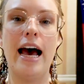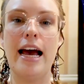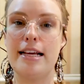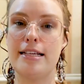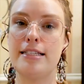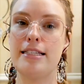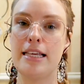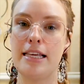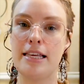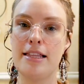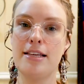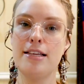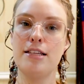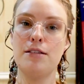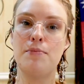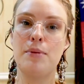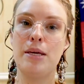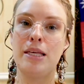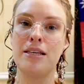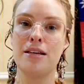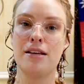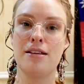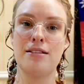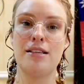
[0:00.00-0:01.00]
I say this
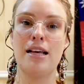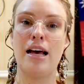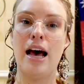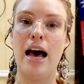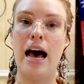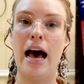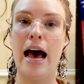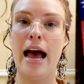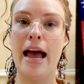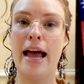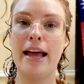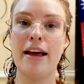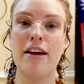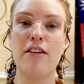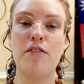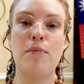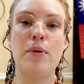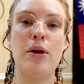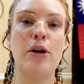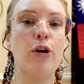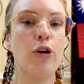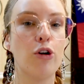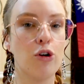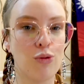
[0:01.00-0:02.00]
because I have
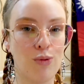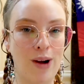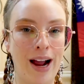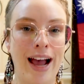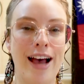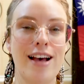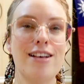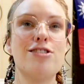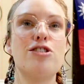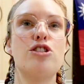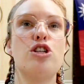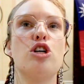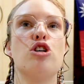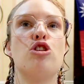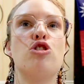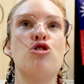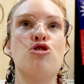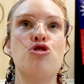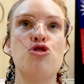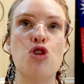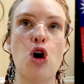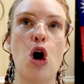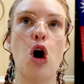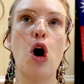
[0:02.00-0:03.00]
been harassed
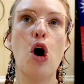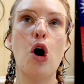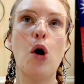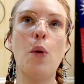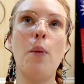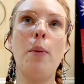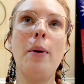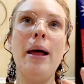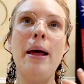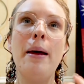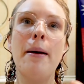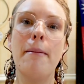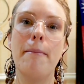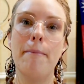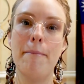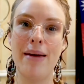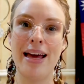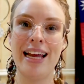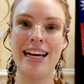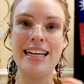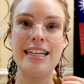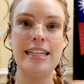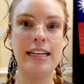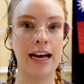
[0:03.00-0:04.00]
so
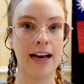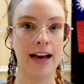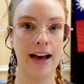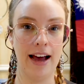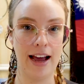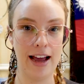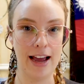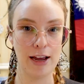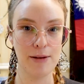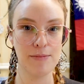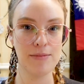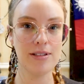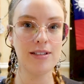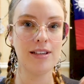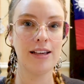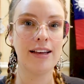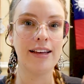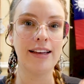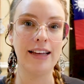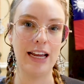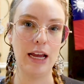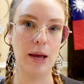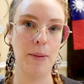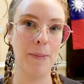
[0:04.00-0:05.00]
many times
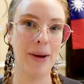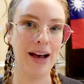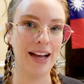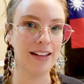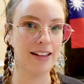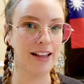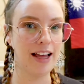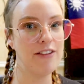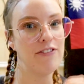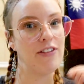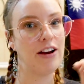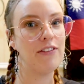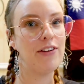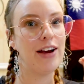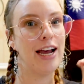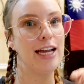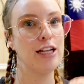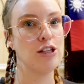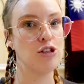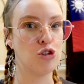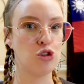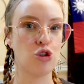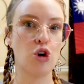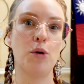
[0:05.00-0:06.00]
in my life. I've
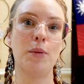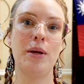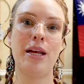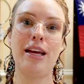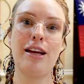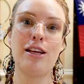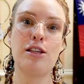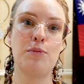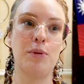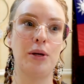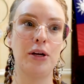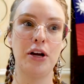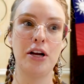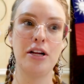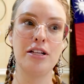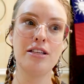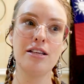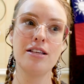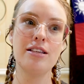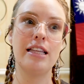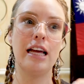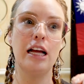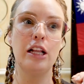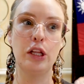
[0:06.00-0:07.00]
had so many
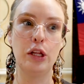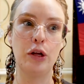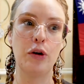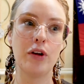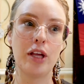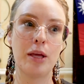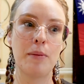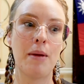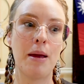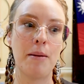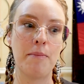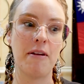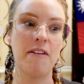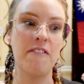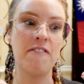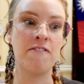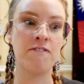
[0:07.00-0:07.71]
experiences that literally made me